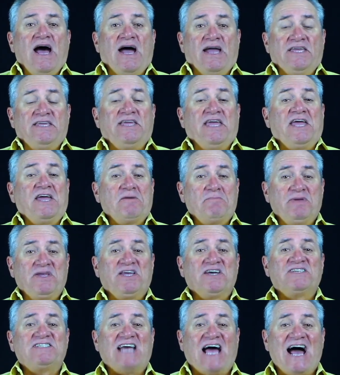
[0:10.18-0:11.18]
I can
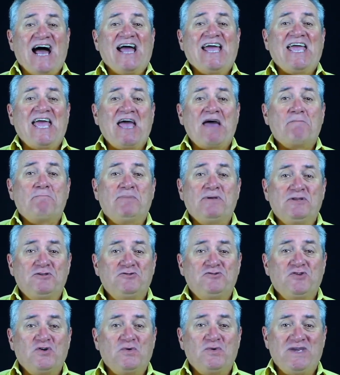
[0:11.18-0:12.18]
because I have
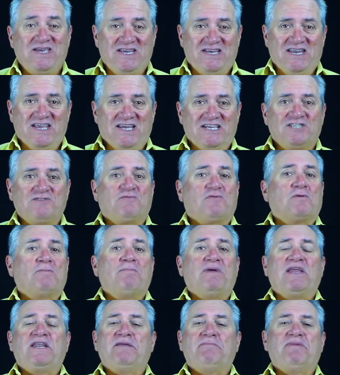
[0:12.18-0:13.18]
been doing this
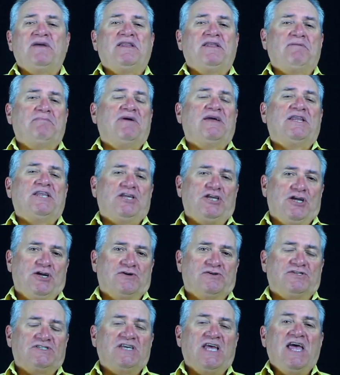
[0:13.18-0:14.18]
for many, many, many
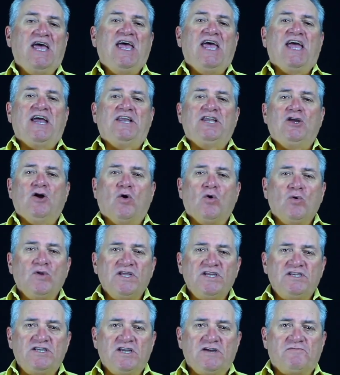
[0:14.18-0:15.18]
years. And the
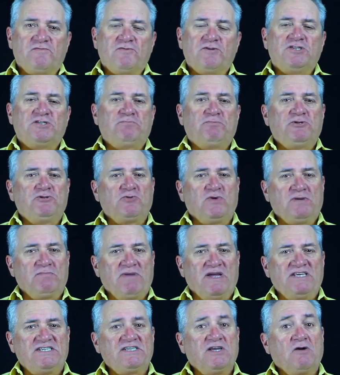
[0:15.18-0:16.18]
only difference
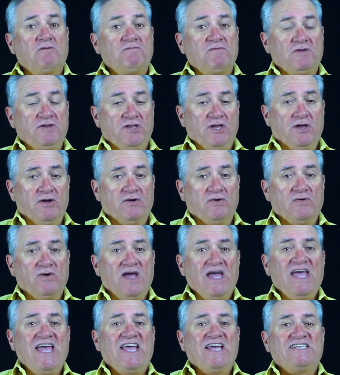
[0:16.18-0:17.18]
between myself and
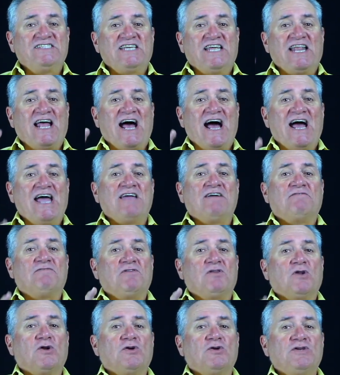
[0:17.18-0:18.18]
you is that I
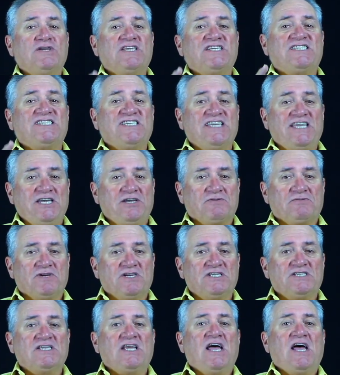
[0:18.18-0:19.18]
have learned the
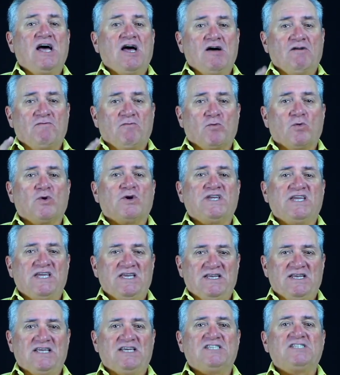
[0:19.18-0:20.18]
secrets of
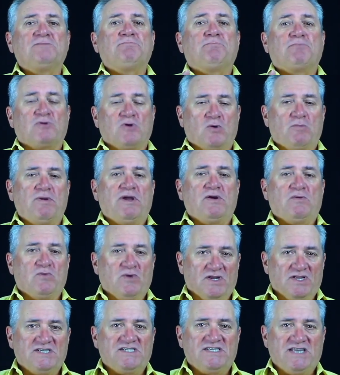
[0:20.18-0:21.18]
working this probate
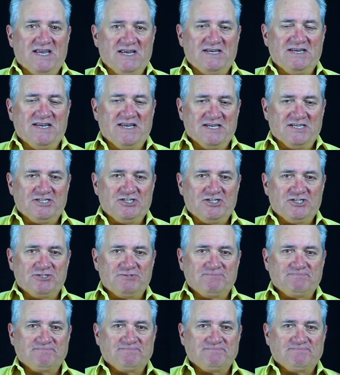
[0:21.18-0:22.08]
real estate niche.